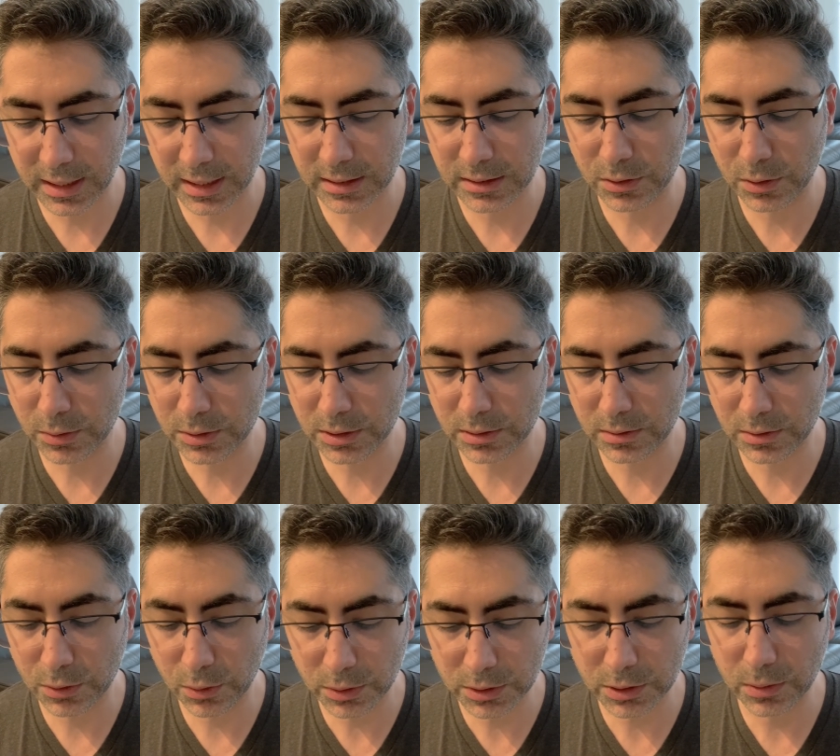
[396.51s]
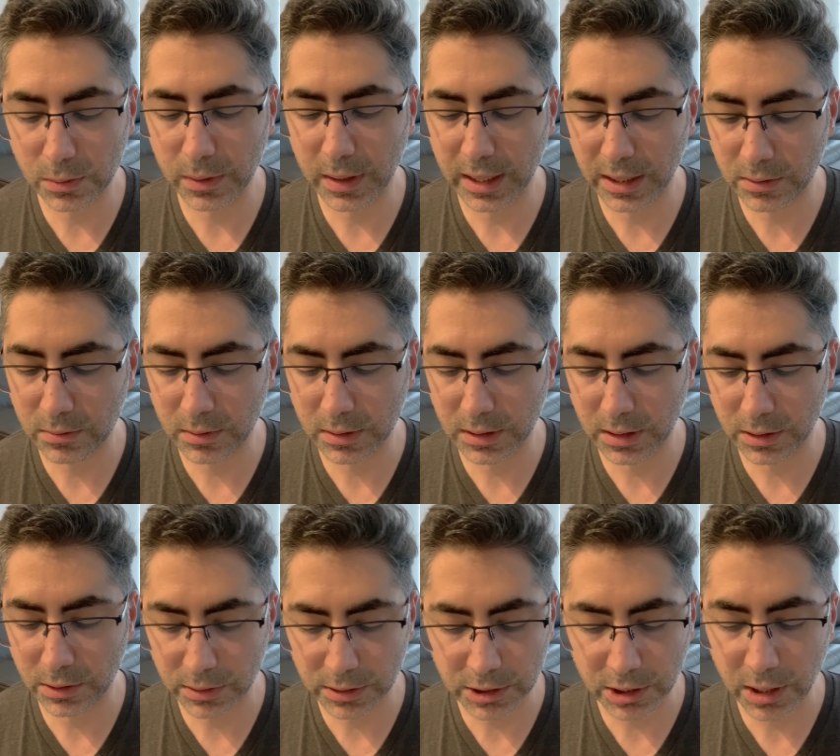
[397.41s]
and social
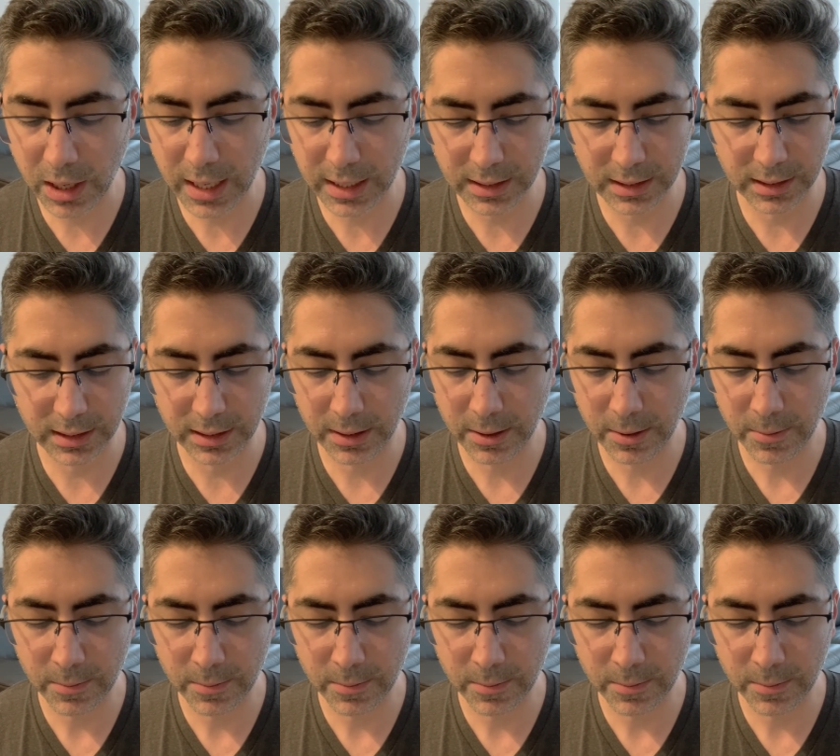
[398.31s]
heterogeneity,